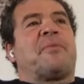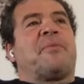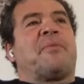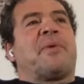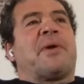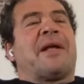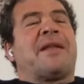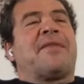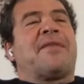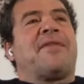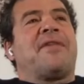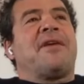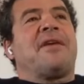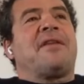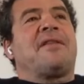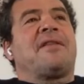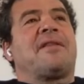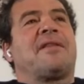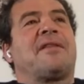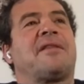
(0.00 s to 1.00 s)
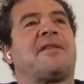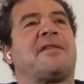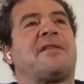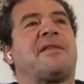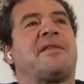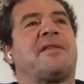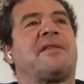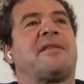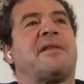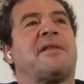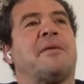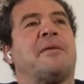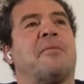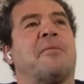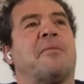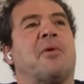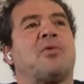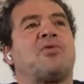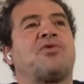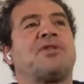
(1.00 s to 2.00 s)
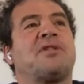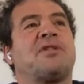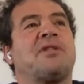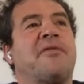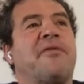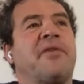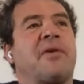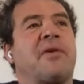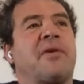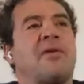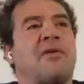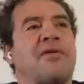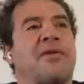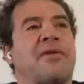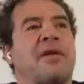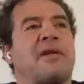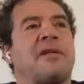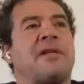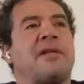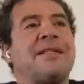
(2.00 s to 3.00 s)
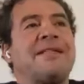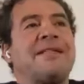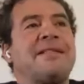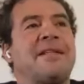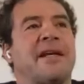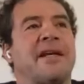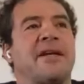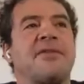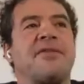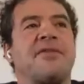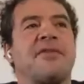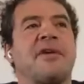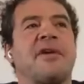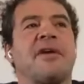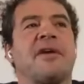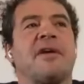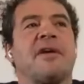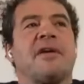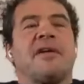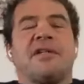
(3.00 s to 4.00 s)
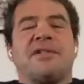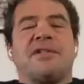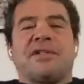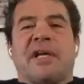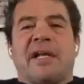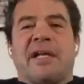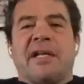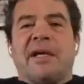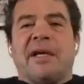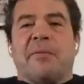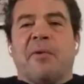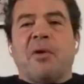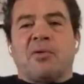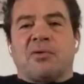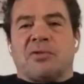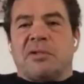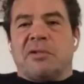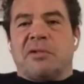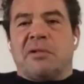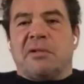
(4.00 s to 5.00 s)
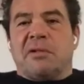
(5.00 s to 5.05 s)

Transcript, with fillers: but I think the most difficult thing these days is getting a vote.